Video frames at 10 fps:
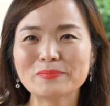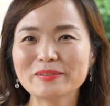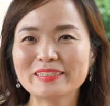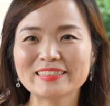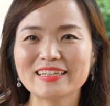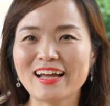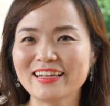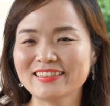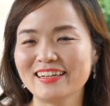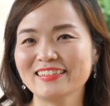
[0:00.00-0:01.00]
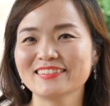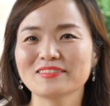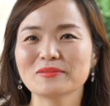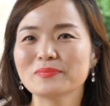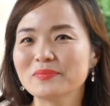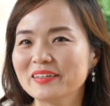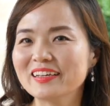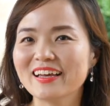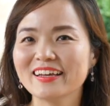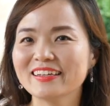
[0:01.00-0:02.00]
but it's not like
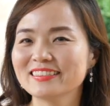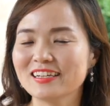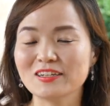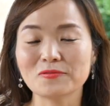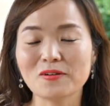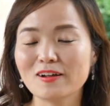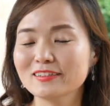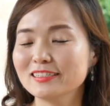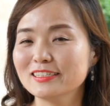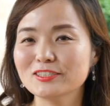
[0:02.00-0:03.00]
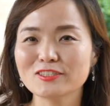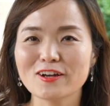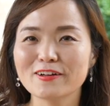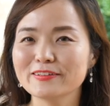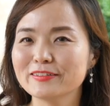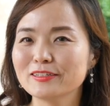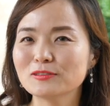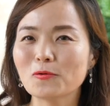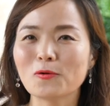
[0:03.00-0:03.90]
big as like Raleigh, Charlotte,